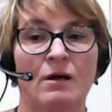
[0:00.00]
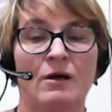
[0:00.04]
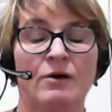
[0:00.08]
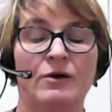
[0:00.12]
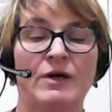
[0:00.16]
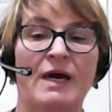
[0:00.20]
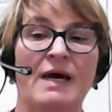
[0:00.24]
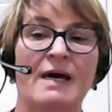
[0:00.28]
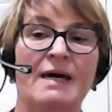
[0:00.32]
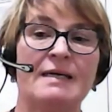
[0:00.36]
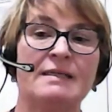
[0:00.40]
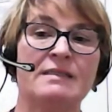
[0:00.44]

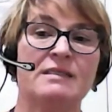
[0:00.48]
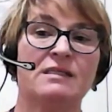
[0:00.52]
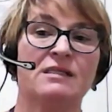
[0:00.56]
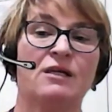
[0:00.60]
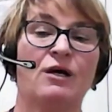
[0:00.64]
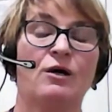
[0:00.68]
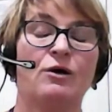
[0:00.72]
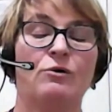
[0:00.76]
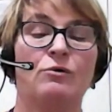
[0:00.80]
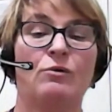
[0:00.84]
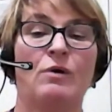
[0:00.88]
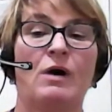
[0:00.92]
Okay,
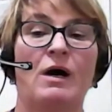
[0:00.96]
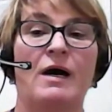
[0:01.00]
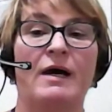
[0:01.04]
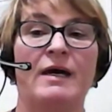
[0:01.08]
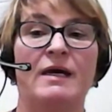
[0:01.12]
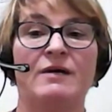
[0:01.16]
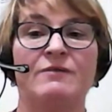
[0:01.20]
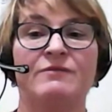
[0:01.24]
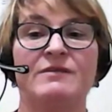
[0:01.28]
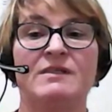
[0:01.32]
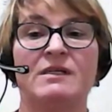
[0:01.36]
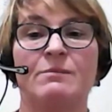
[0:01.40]
so
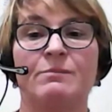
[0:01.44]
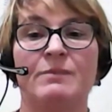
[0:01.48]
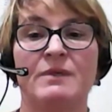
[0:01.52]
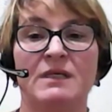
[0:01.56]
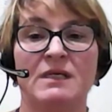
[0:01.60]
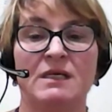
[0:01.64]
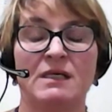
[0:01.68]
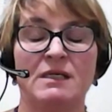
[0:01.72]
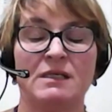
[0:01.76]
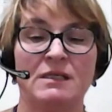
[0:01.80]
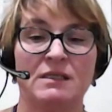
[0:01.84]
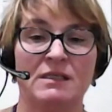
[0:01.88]
if
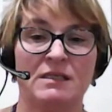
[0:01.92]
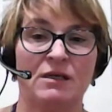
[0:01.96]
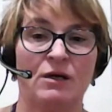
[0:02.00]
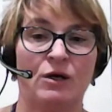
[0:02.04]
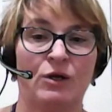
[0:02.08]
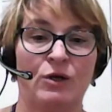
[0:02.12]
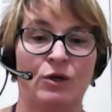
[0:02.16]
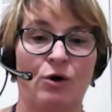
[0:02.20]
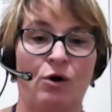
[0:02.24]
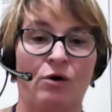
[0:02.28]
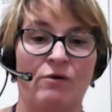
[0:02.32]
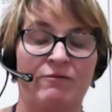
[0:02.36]
somebody's
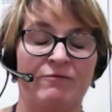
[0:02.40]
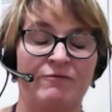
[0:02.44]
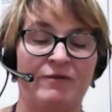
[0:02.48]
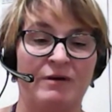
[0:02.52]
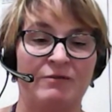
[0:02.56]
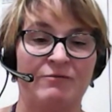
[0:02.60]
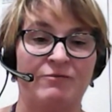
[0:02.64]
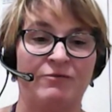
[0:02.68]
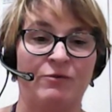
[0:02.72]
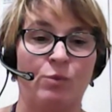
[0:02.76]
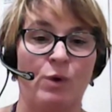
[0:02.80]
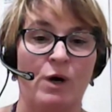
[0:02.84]
not
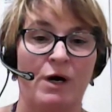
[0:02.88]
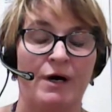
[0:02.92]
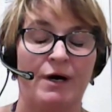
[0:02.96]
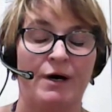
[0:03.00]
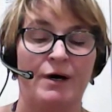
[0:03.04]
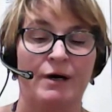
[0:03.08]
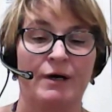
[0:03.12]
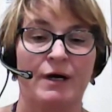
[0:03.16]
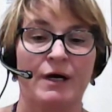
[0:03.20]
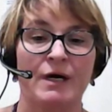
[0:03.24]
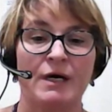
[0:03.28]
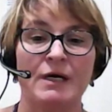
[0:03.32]
fit for
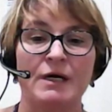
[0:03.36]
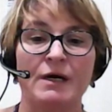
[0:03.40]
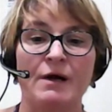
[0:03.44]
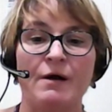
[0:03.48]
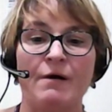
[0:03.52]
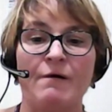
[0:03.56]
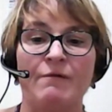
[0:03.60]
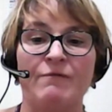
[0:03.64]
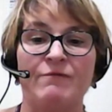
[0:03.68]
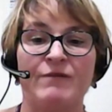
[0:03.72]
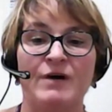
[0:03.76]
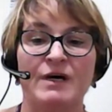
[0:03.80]
work,
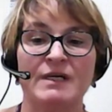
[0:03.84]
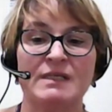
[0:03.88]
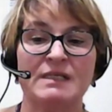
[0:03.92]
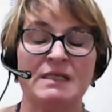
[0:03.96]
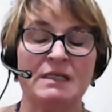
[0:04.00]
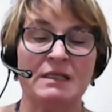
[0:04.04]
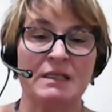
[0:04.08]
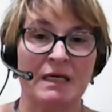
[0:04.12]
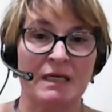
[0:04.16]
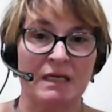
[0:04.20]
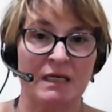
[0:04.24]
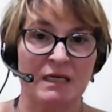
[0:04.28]
first
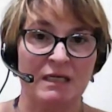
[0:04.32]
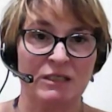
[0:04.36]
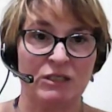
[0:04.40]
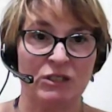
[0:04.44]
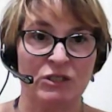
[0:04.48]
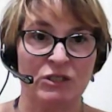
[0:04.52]
thing they need